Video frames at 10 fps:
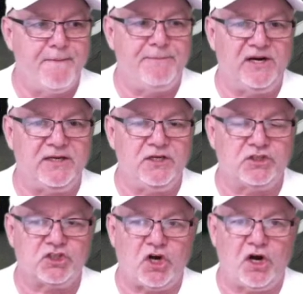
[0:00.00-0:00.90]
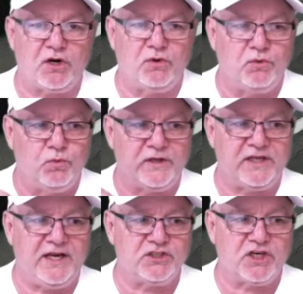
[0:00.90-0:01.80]
but you start with
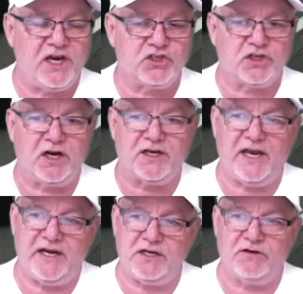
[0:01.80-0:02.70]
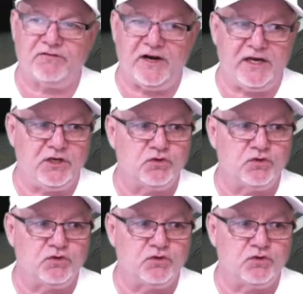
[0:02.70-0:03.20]
the education on gaining your freight.